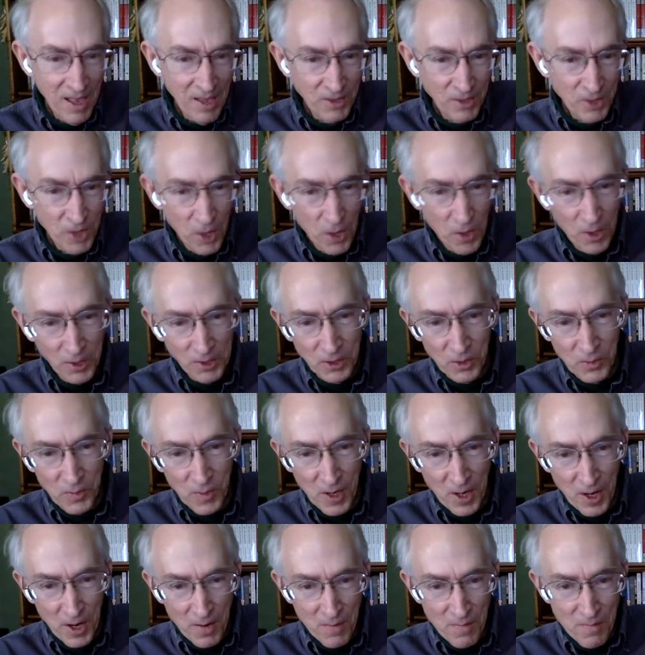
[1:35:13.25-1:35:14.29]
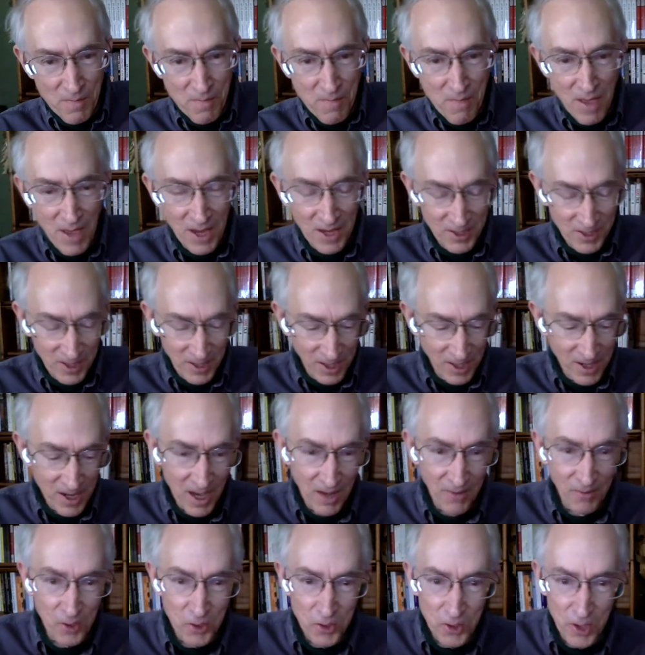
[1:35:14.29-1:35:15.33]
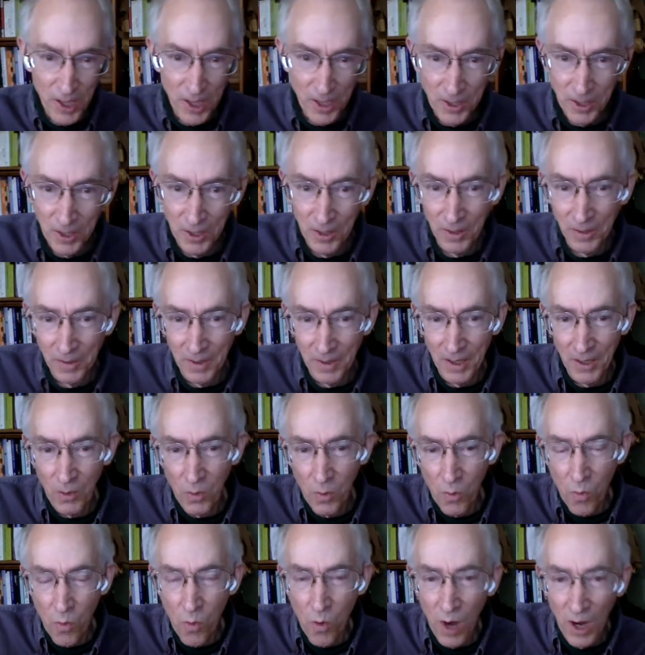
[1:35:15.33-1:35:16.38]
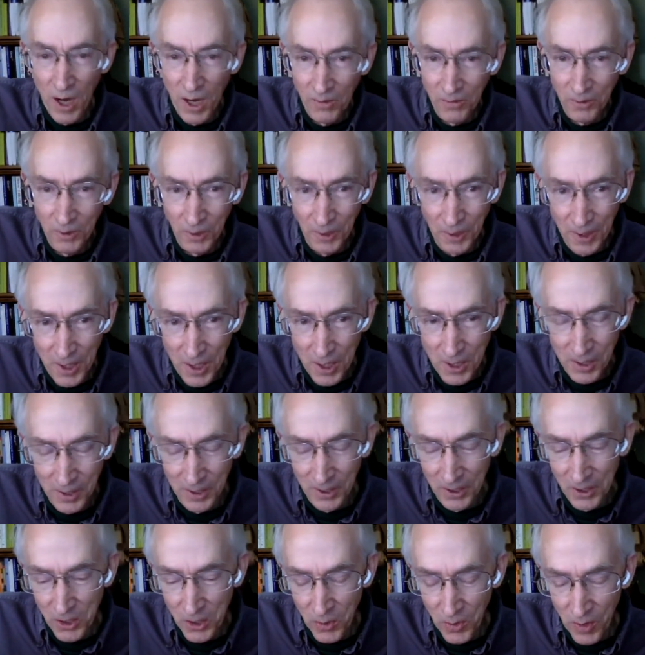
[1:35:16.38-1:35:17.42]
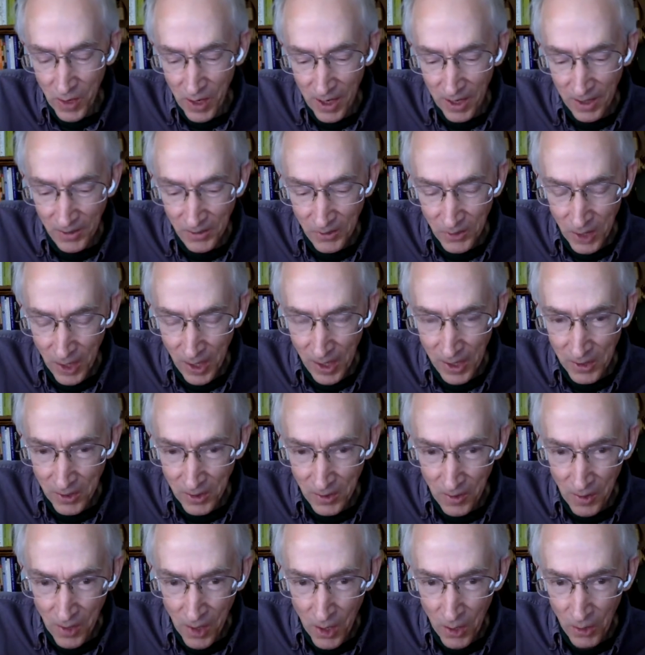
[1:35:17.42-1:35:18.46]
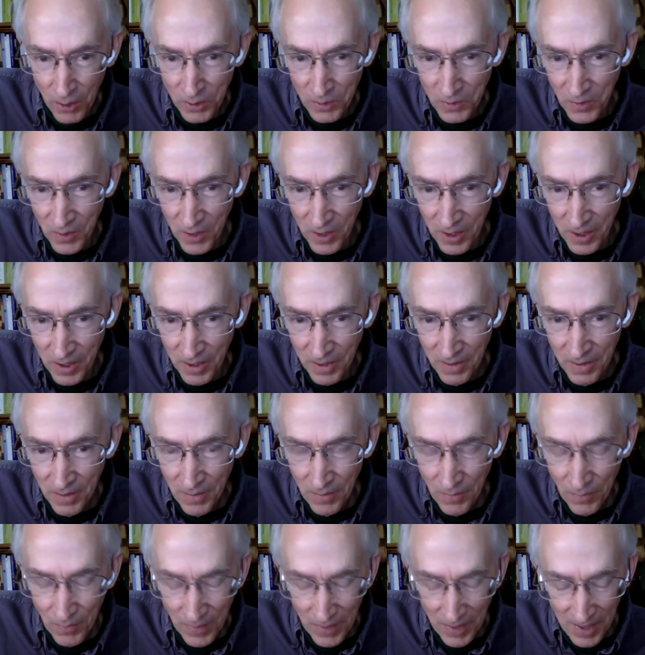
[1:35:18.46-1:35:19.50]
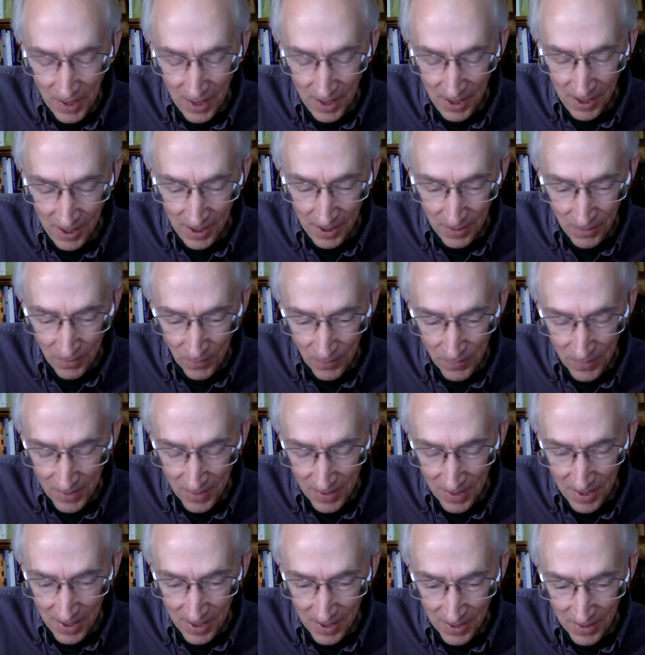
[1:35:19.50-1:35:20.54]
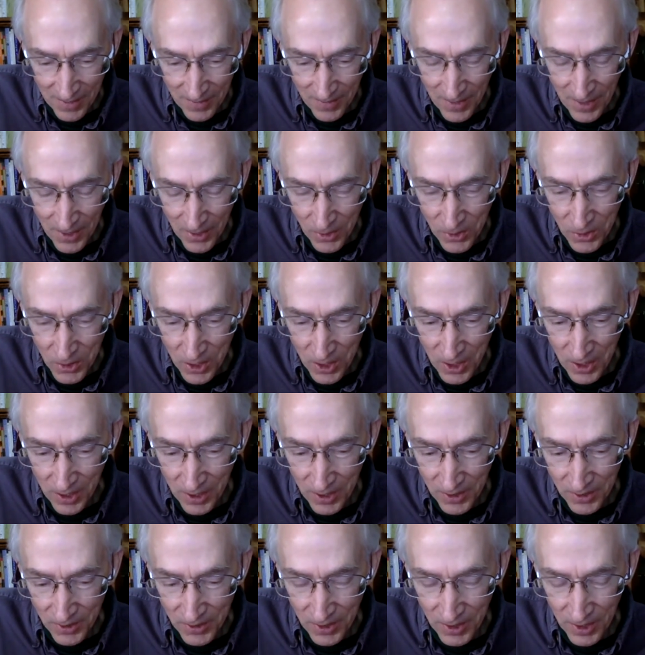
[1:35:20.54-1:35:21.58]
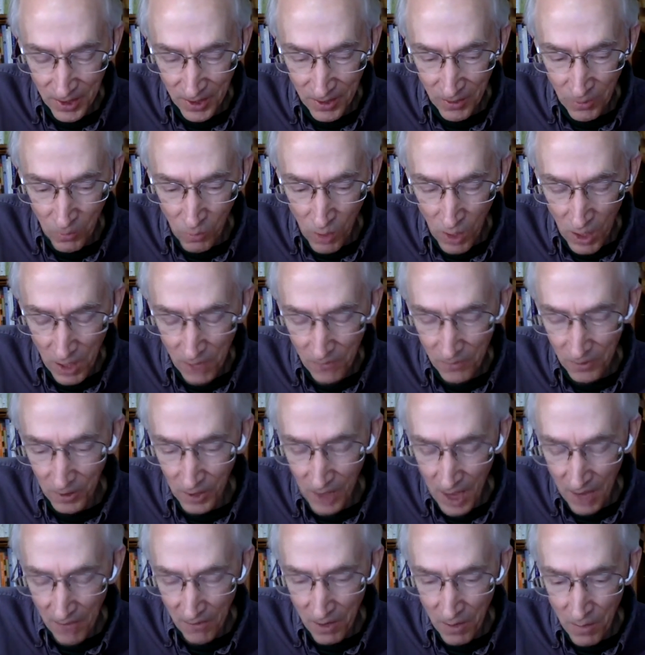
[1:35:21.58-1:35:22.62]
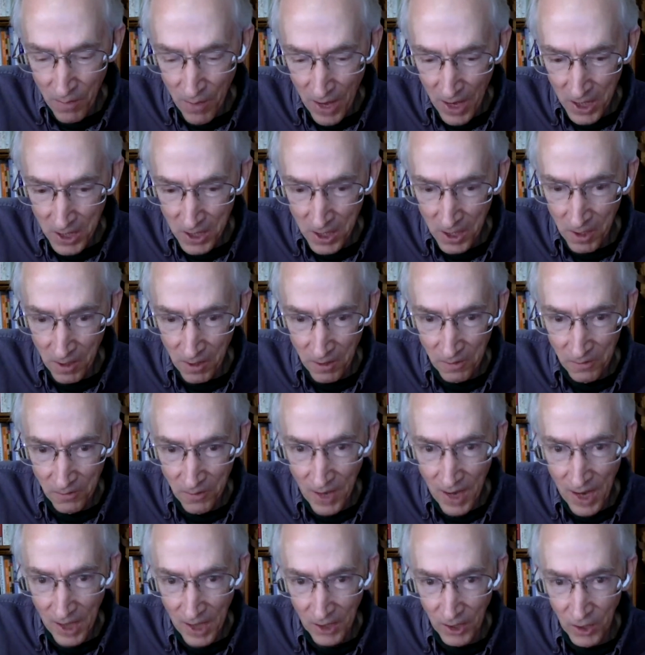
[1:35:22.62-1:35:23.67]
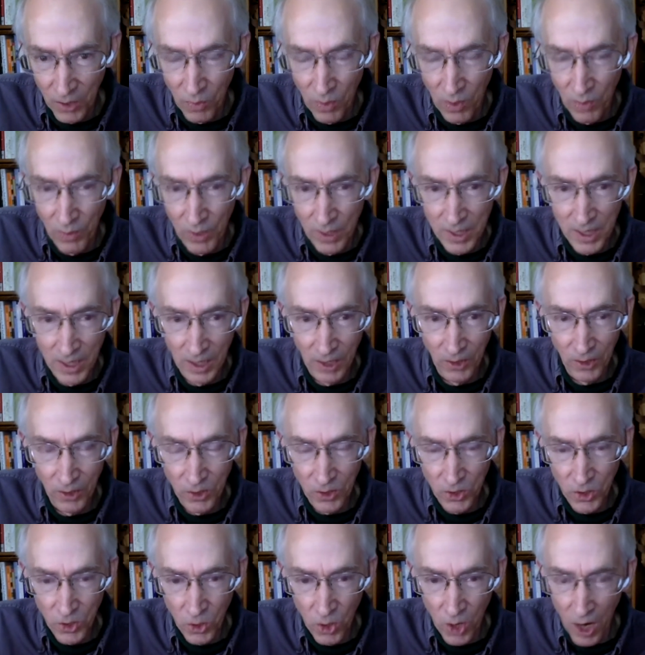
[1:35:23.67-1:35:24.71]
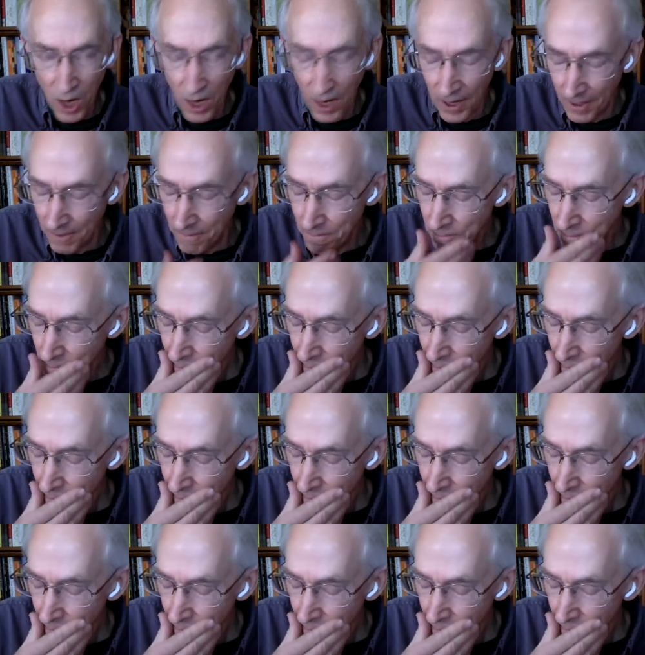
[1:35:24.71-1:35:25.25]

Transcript: So this has been an amazing conversation, a wonderful addition to our Science of the Noosphere um, uh, uh, series, and wonderful affirmation of the fact that when we tell this story,